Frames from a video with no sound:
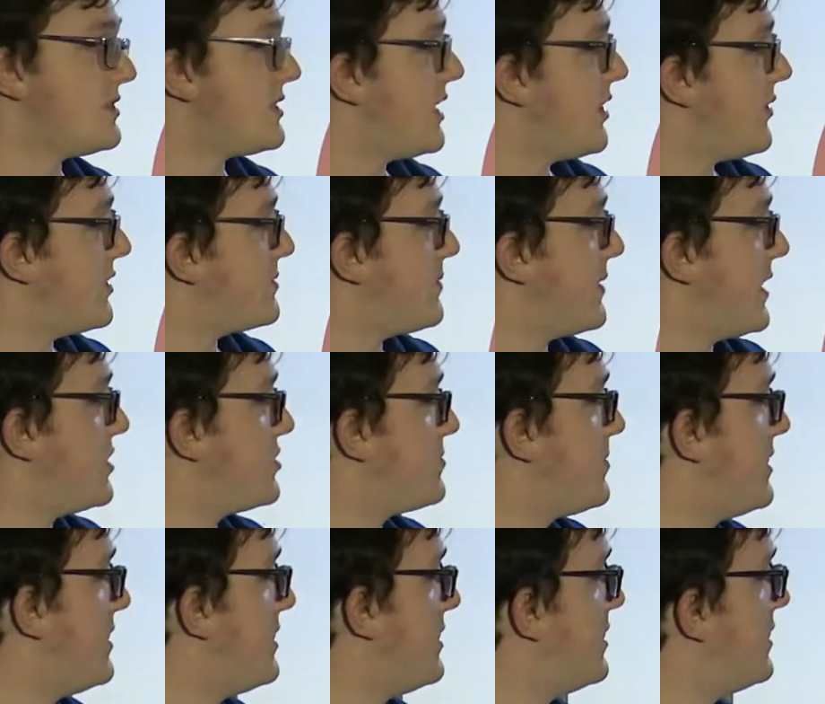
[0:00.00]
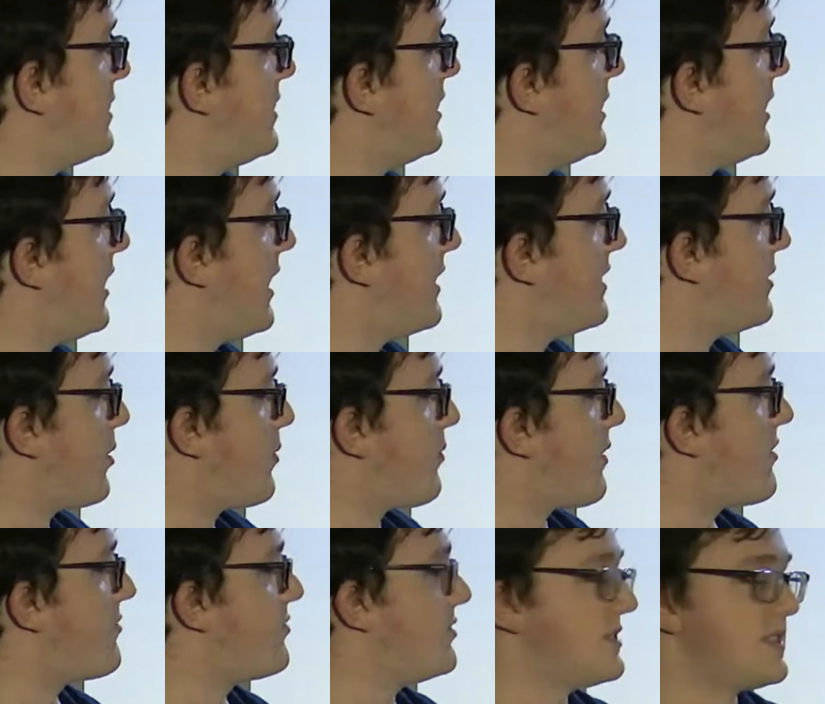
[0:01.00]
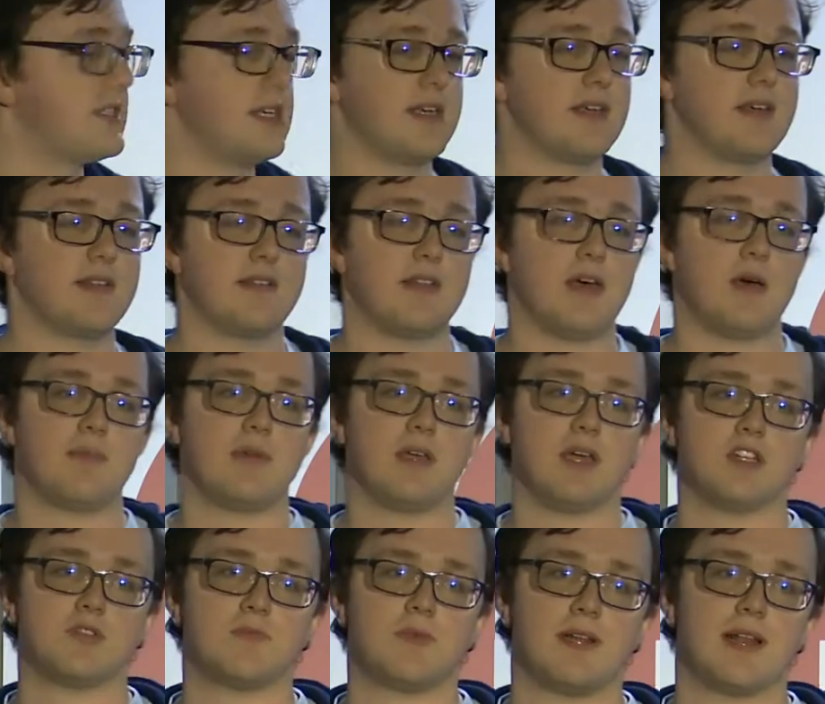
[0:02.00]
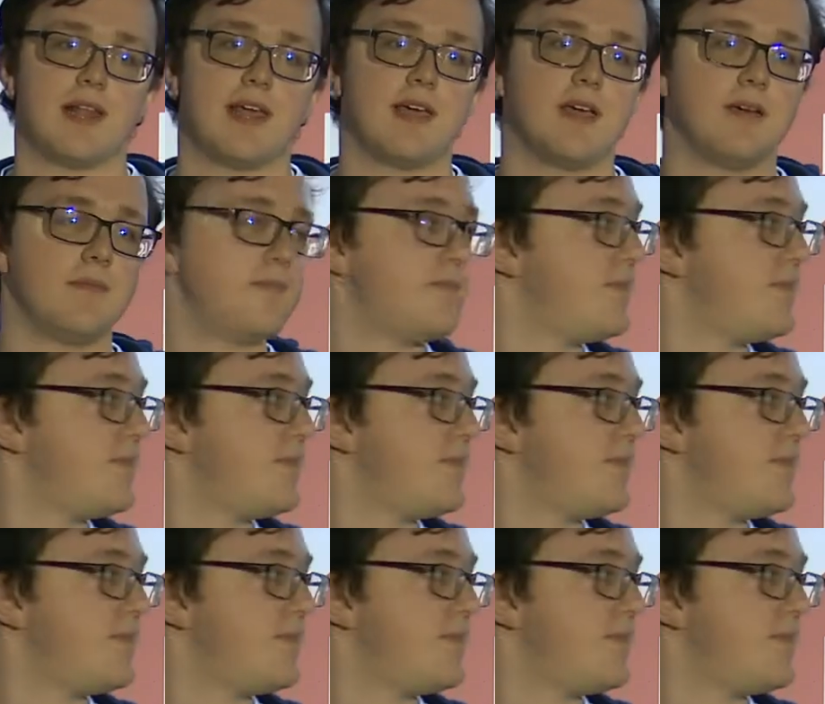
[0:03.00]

Here it's PHP, and then we're referencing that PHP layer.